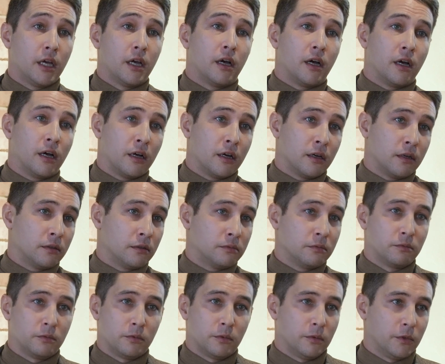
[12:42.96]

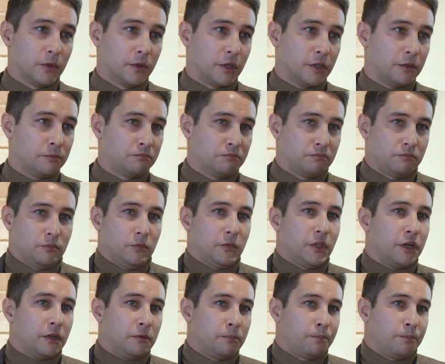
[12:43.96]

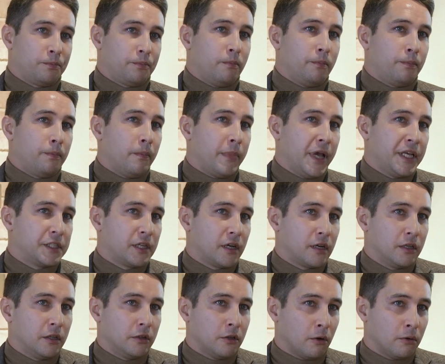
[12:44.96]
There are
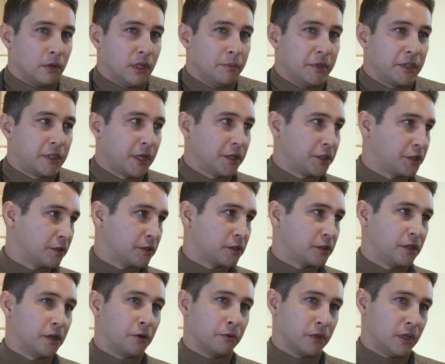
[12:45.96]
basically no
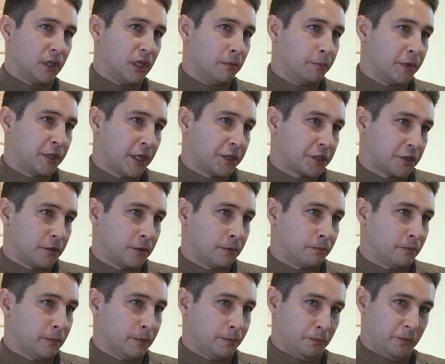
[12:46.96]
limitations. The only limitation
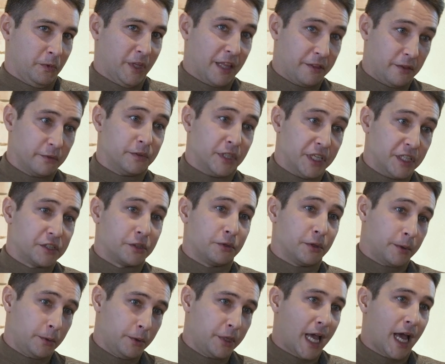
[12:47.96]
that there is,
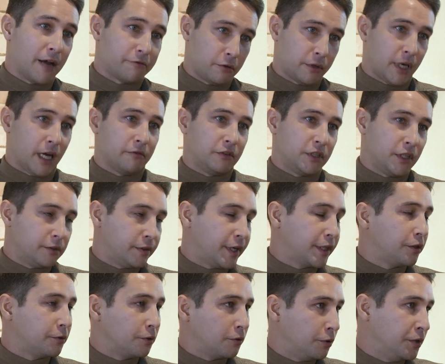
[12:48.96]
you have to have a
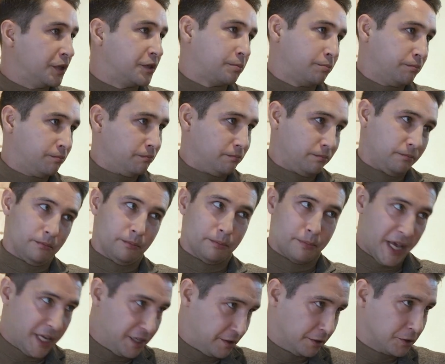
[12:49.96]
director who is
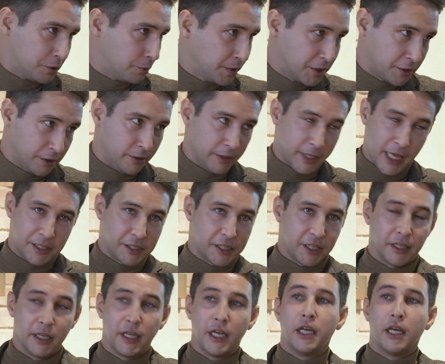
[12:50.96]
based in Switzerland. That's it.